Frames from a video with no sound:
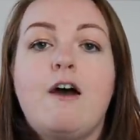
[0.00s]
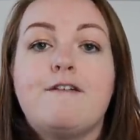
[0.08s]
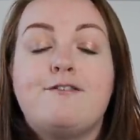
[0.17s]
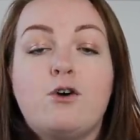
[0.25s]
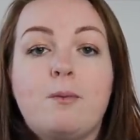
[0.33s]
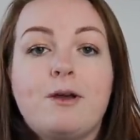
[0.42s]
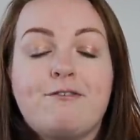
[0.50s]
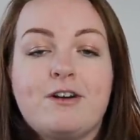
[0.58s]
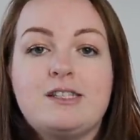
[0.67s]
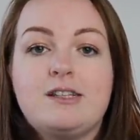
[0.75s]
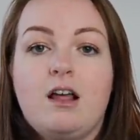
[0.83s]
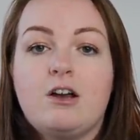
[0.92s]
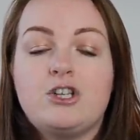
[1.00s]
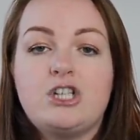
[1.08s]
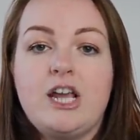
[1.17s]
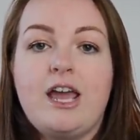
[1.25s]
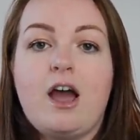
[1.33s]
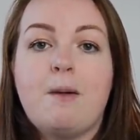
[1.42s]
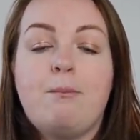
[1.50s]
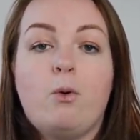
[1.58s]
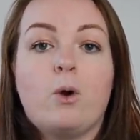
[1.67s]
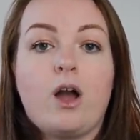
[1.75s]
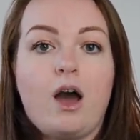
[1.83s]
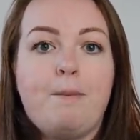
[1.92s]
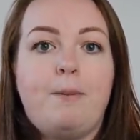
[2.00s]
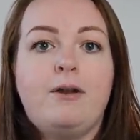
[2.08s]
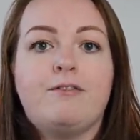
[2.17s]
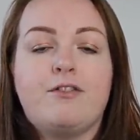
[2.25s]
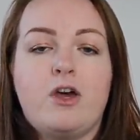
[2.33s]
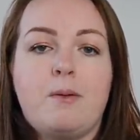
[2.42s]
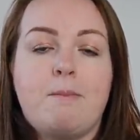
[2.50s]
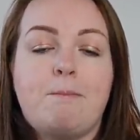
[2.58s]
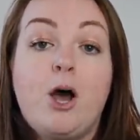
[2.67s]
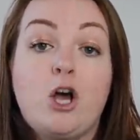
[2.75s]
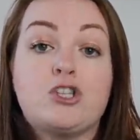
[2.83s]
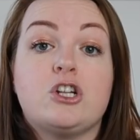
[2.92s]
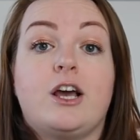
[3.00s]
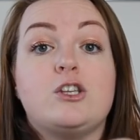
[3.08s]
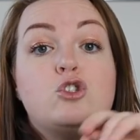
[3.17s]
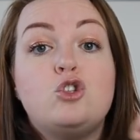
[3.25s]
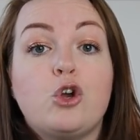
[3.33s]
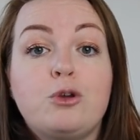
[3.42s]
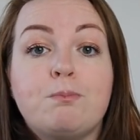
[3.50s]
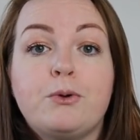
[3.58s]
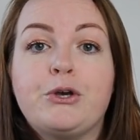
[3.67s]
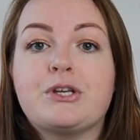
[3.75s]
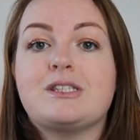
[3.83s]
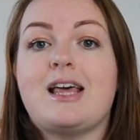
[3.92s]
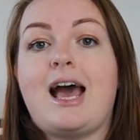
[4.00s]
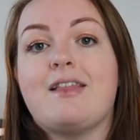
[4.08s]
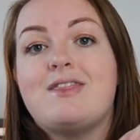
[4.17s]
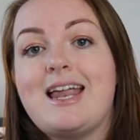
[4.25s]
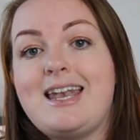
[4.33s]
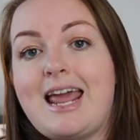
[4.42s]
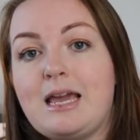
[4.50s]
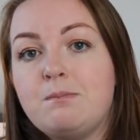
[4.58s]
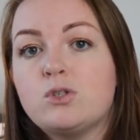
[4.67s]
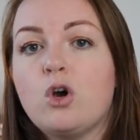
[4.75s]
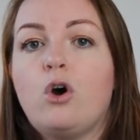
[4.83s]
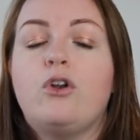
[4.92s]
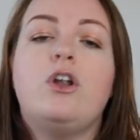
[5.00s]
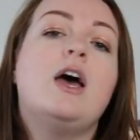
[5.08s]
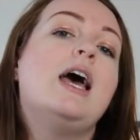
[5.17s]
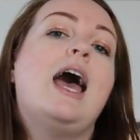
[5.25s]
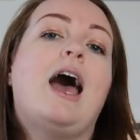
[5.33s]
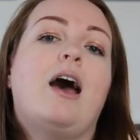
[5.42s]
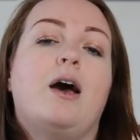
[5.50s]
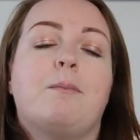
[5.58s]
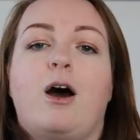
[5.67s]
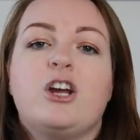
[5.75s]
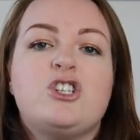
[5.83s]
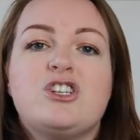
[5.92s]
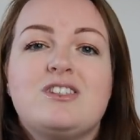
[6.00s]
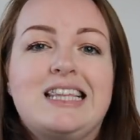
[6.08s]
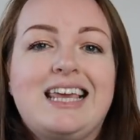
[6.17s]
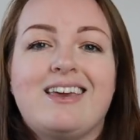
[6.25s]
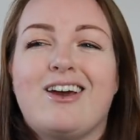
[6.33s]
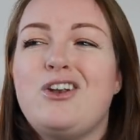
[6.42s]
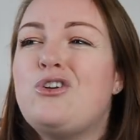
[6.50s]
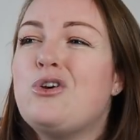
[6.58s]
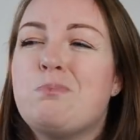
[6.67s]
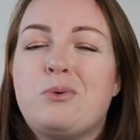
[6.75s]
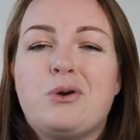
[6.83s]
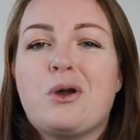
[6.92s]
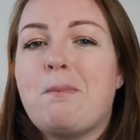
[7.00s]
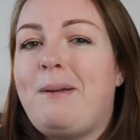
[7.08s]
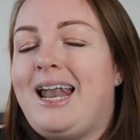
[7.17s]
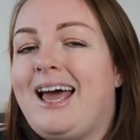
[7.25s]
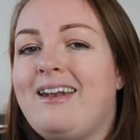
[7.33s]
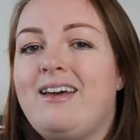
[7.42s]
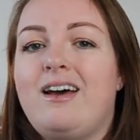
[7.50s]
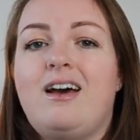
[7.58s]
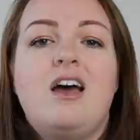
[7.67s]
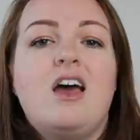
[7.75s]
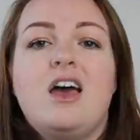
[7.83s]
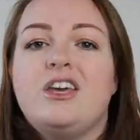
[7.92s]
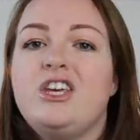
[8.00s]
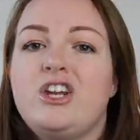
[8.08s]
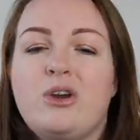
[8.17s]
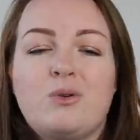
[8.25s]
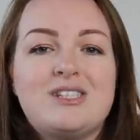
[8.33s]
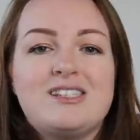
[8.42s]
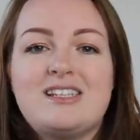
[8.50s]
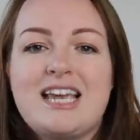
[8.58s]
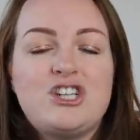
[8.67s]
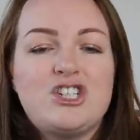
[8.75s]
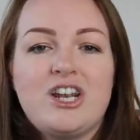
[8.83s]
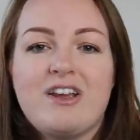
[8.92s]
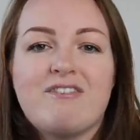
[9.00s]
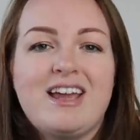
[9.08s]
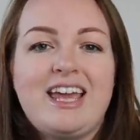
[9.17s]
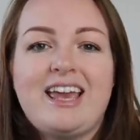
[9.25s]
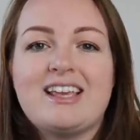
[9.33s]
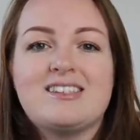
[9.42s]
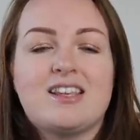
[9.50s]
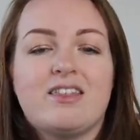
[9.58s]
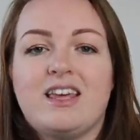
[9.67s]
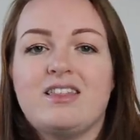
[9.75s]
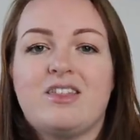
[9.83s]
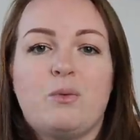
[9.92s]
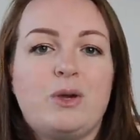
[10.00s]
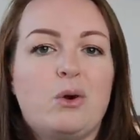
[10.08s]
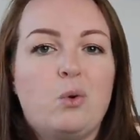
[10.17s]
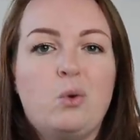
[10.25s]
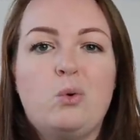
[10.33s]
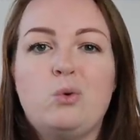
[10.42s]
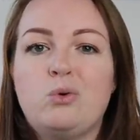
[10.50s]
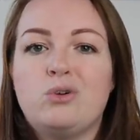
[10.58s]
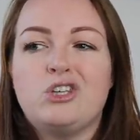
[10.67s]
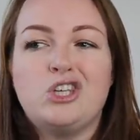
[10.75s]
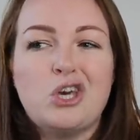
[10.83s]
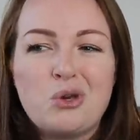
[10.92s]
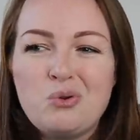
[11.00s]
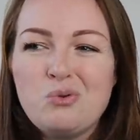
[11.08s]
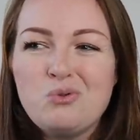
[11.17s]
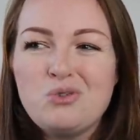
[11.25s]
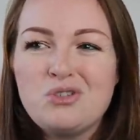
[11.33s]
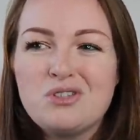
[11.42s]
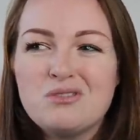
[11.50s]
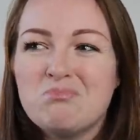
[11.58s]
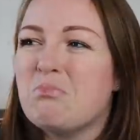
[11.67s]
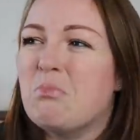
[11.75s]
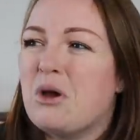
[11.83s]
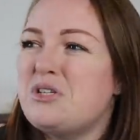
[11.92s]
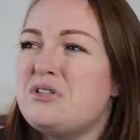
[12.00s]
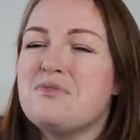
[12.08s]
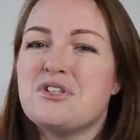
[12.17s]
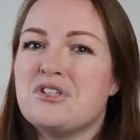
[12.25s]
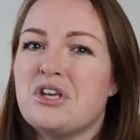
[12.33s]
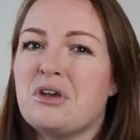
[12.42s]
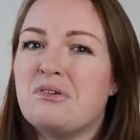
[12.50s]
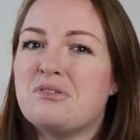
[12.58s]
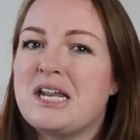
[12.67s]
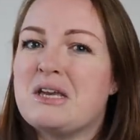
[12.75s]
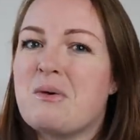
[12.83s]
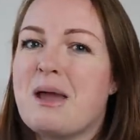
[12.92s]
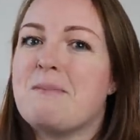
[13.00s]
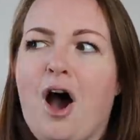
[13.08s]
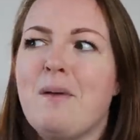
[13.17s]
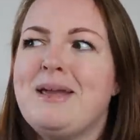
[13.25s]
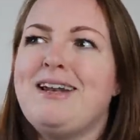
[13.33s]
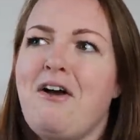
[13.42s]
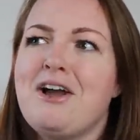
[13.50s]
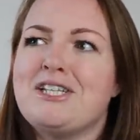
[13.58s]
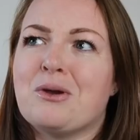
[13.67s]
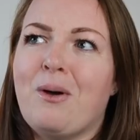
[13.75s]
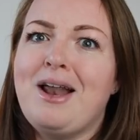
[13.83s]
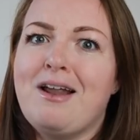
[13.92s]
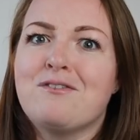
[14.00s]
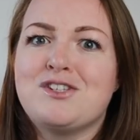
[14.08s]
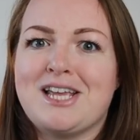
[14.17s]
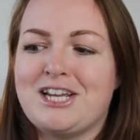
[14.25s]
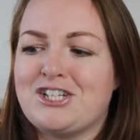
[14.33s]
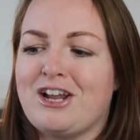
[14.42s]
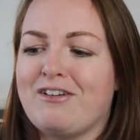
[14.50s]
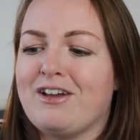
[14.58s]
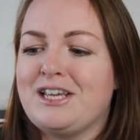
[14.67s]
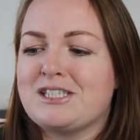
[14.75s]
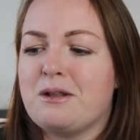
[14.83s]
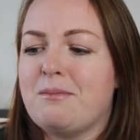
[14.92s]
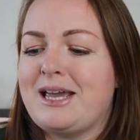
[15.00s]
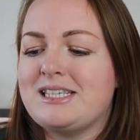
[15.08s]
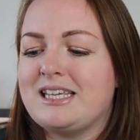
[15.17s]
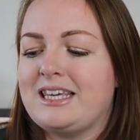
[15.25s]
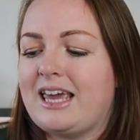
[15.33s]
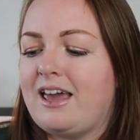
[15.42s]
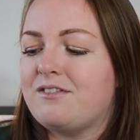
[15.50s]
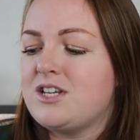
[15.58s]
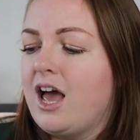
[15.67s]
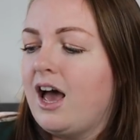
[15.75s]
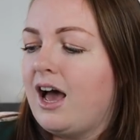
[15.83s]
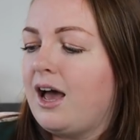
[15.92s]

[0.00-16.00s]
For my friends last year, I bought a couple of them personalized notebooks that had their names on. I just think a notebook, a planner, you know, stationery is something that we all use. Most of us use anyway. I mean, I do. I love stationery. I think it's an amazing gift.